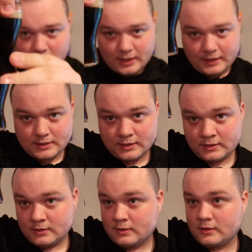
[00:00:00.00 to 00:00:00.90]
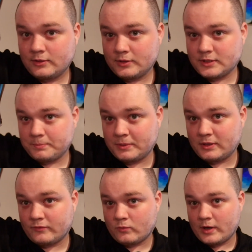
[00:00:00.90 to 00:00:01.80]
light, there is a
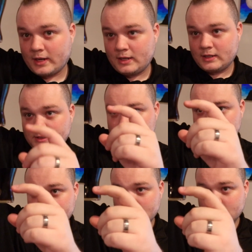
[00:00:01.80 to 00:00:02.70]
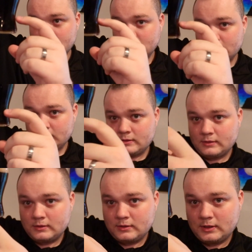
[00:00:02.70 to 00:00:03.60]
bit of redness
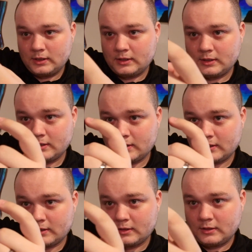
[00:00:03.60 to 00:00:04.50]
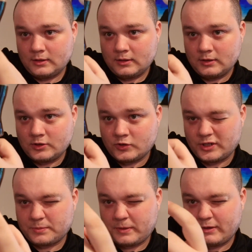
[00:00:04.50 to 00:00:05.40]
in the
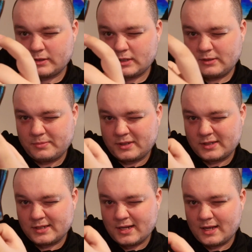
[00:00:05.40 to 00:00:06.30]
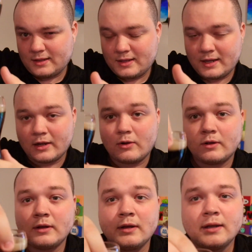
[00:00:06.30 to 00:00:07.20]
transparency, but it's not
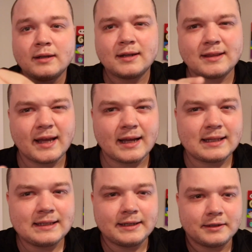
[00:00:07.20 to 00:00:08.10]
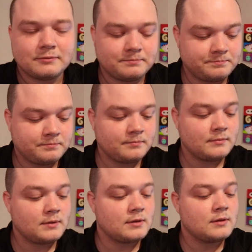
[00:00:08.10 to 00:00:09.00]
that clear.
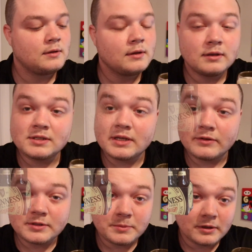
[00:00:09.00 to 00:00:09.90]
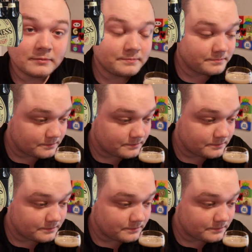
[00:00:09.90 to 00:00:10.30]
Let's give it a smell.